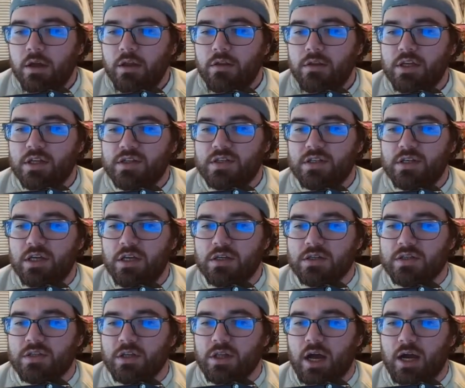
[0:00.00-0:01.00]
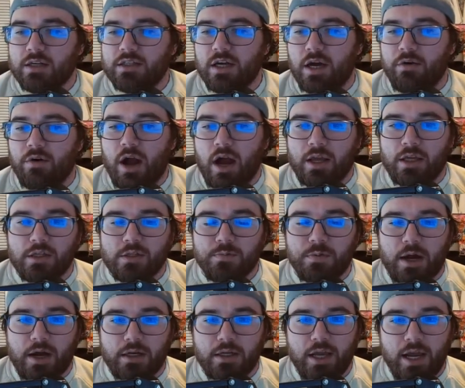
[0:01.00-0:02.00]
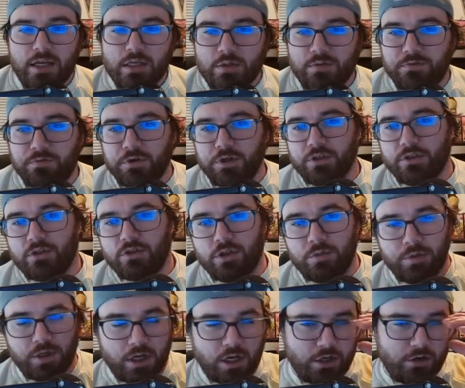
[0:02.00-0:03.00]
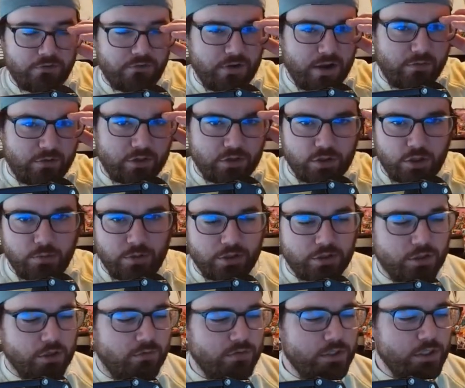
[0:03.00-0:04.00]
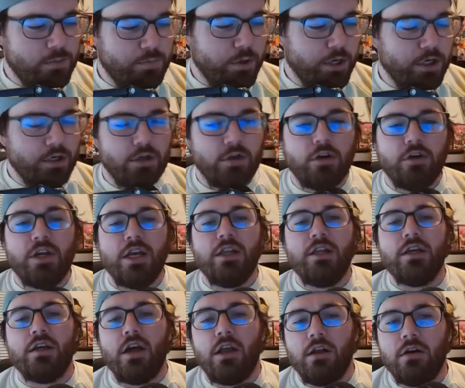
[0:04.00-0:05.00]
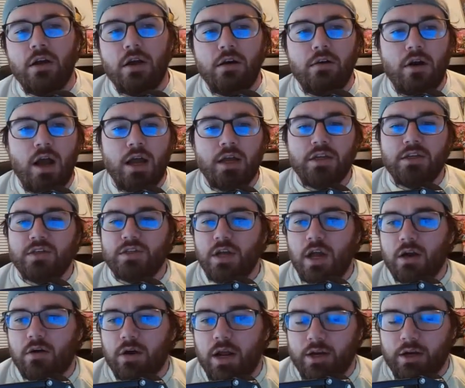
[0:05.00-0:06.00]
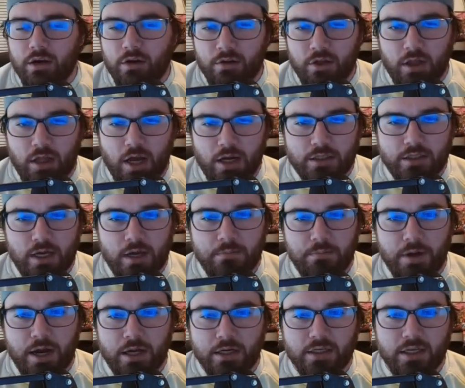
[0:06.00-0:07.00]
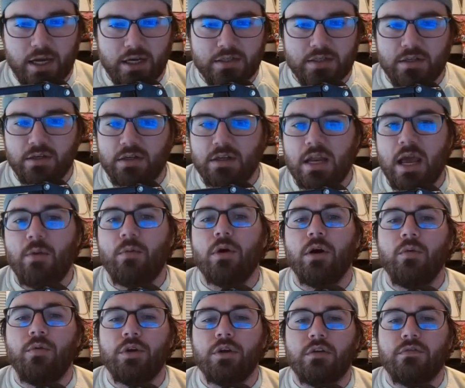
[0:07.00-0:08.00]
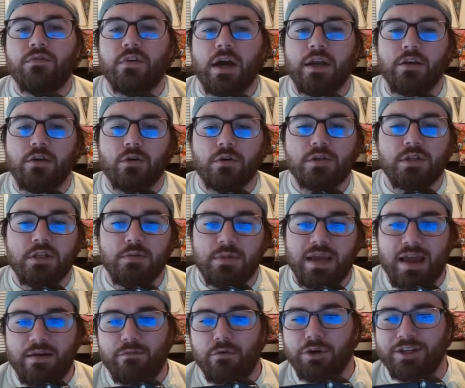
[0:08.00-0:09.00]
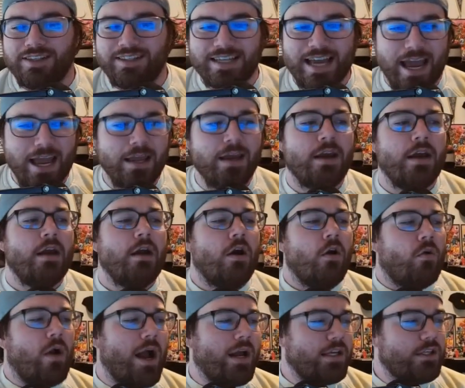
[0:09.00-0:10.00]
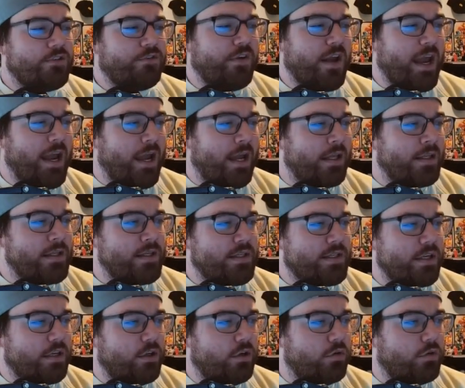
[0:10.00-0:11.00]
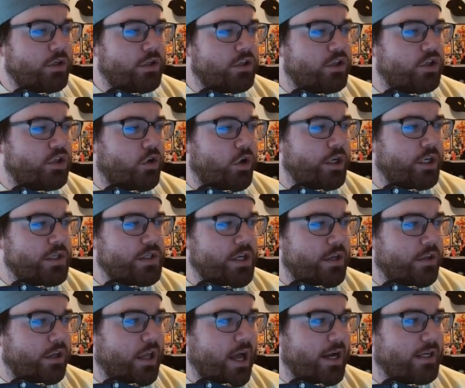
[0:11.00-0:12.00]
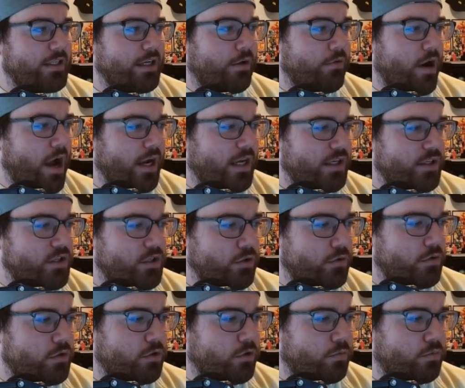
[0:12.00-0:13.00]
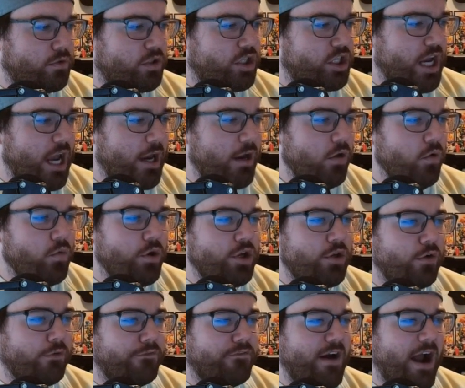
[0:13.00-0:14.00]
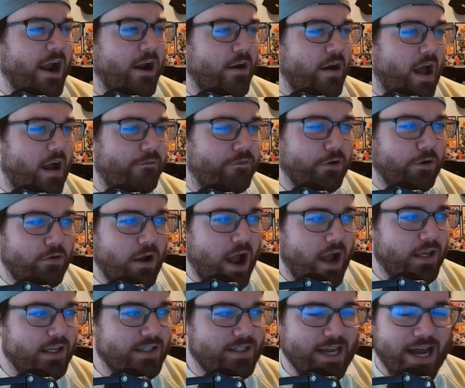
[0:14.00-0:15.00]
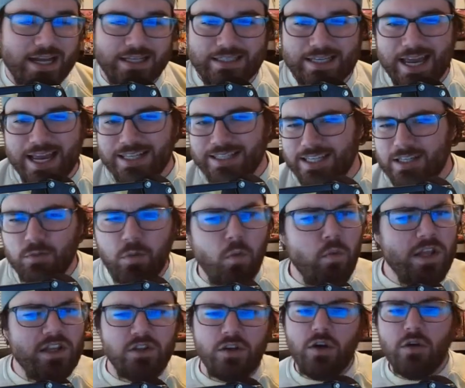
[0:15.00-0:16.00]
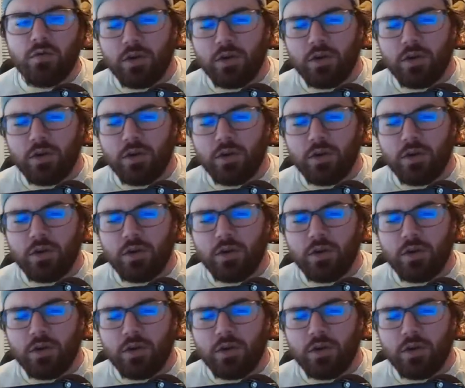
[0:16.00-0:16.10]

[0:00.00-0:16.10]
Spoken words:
This is the Locked On Rockies podcast for free and streaming on your favorite streaming services, bringing you your daily Colorado Rockies talk right here on the Locked On Podcast Network, where you can find your team every day. Rockies fans, you can join us on the Locked On Rockies YouTube channel, where you're firing off your Rockies hot takes. That's what we do.